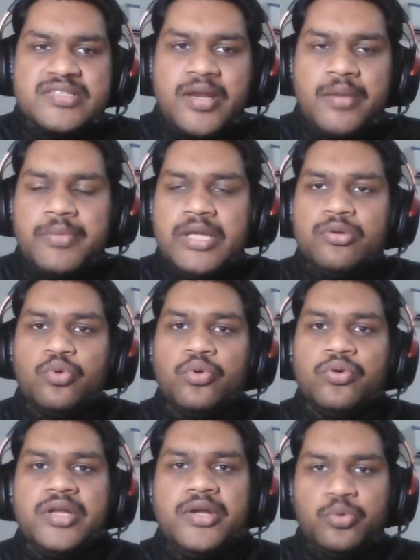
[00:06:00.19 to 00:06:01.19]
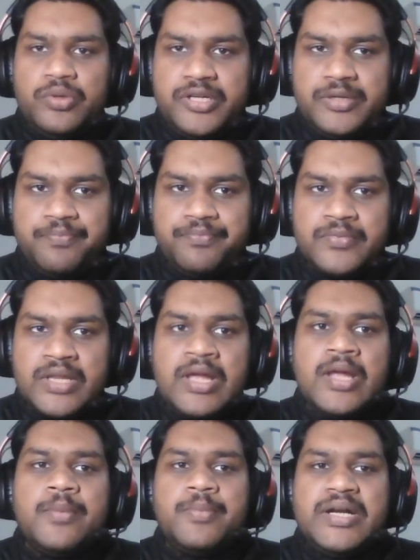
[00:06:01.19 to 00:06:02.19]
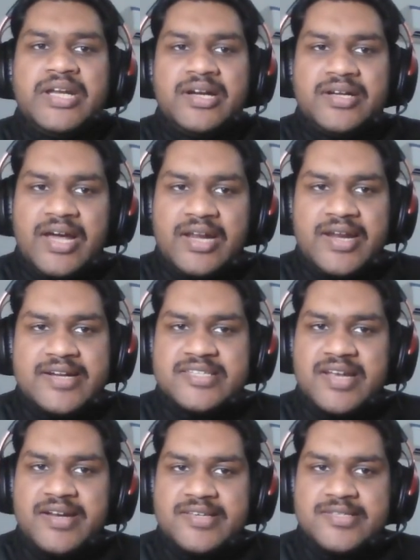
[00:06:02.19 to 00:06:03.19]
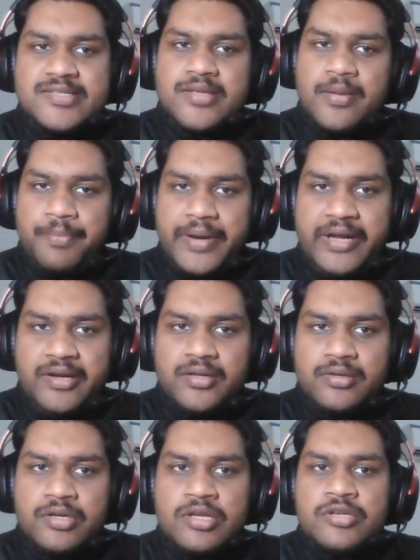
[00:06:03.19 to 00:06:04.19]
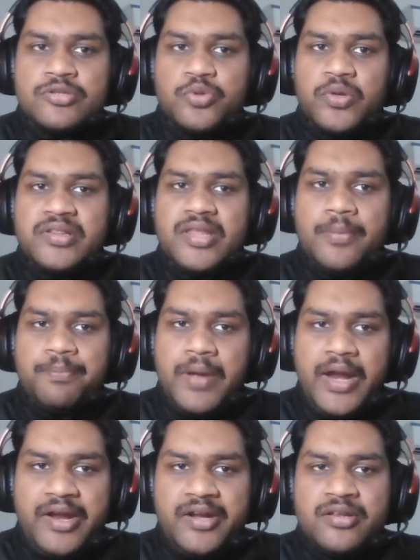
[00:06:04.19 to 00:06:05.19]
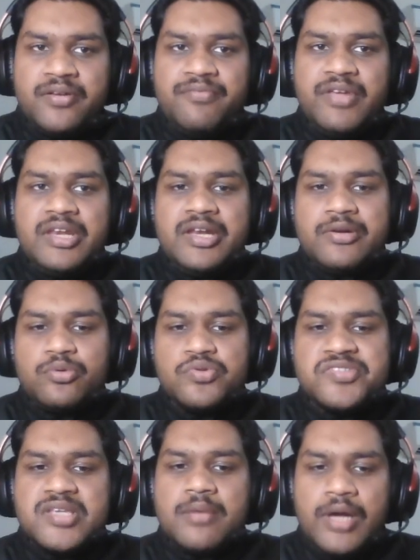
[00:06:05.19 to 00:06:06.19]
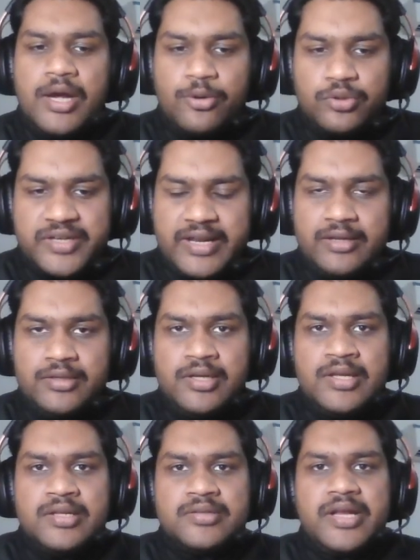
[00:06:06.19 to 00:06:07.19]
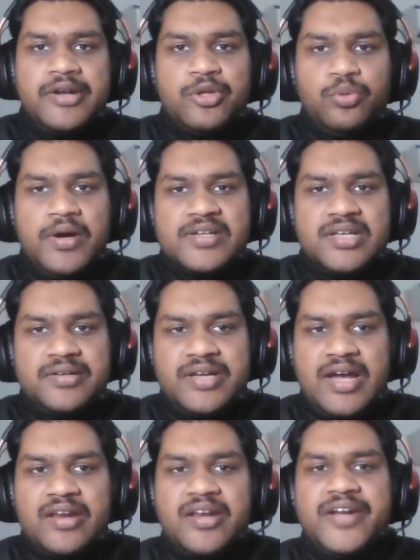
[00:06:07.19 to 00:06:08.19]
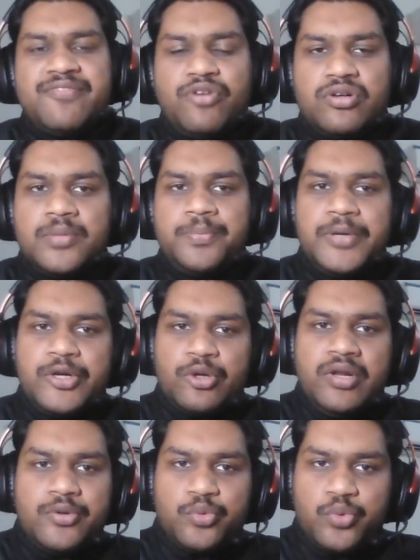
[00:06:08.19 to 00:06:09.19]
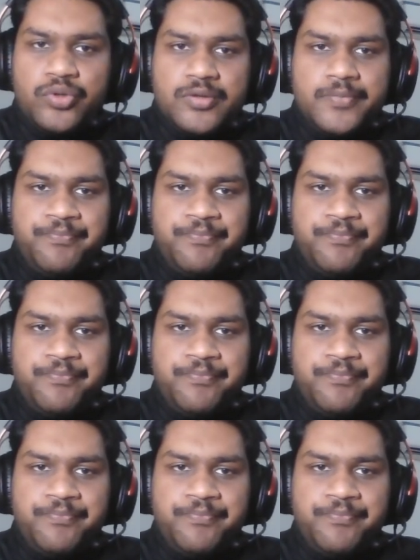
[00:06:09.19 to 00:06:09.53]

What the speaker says: remain owner only, but our target side is pet. So in the pet, we need to somehow tell that you are the target for the particular owner.